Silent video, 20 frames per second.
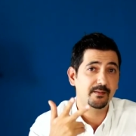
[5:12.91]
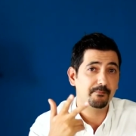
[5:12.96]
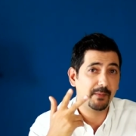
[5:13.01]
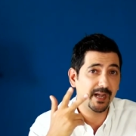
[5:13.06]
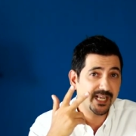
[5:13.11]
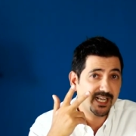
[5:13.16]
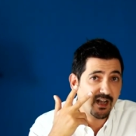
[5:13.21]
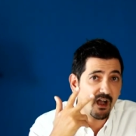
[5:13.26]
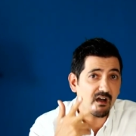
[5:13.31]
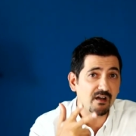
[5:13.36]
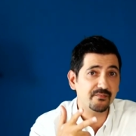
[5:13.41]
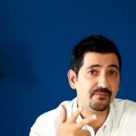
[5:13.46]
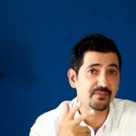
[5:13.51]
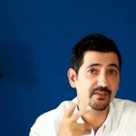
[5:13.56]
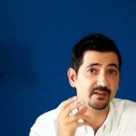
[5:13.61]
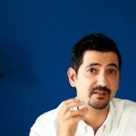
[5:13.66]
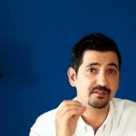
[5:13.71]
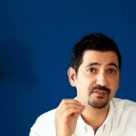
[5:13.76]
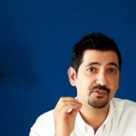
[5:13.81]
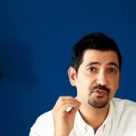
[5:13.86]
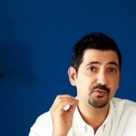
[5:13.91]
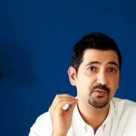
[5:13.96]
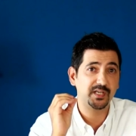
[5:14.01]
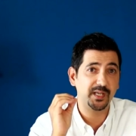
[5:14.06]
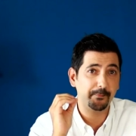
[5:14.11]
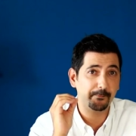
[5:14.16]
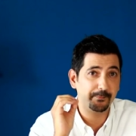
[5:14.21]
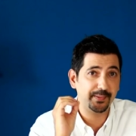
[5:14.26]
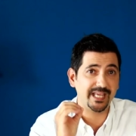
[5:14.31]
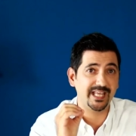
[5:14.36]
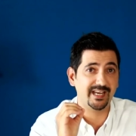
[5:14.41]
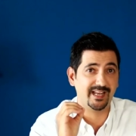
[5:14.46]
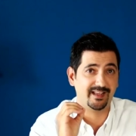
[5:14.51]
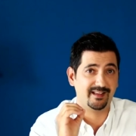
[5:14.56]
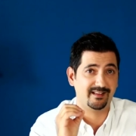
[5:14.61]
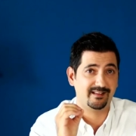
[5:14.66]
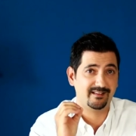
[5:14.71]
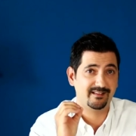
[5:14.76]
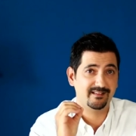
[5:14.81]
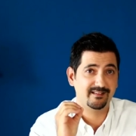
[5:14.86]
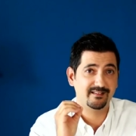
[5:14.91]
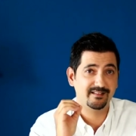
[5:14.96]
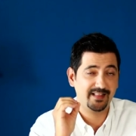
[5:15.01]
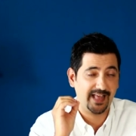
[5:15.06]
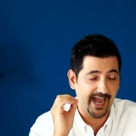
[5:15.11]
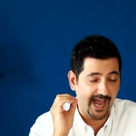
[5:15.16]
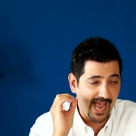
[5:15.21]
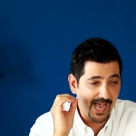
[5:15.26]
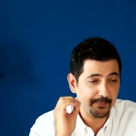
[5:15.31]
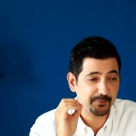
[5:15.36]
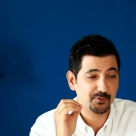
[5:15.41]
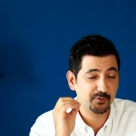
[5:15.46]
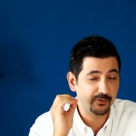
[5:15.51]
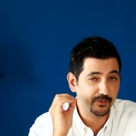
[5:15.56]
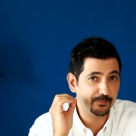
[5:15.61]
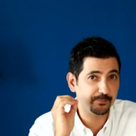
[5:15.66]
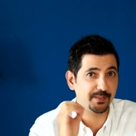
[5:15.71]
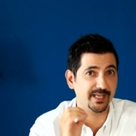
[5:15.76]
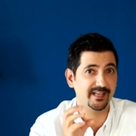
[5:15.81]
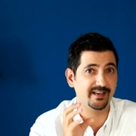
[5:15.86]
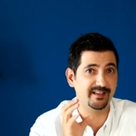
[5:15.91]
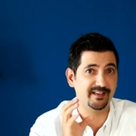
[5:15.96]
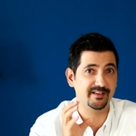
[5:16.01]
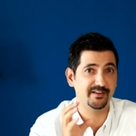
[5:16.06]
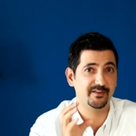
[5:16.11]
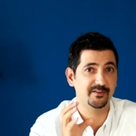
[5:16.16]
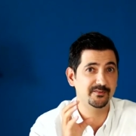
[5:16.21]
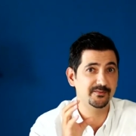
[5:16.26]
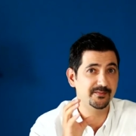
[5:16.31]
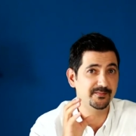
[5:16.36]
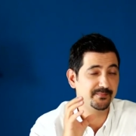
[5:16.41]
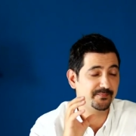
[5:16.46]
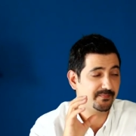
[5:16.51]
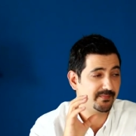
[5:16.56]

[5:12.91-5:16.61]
My confidence took a beating, like absolute beating, you know.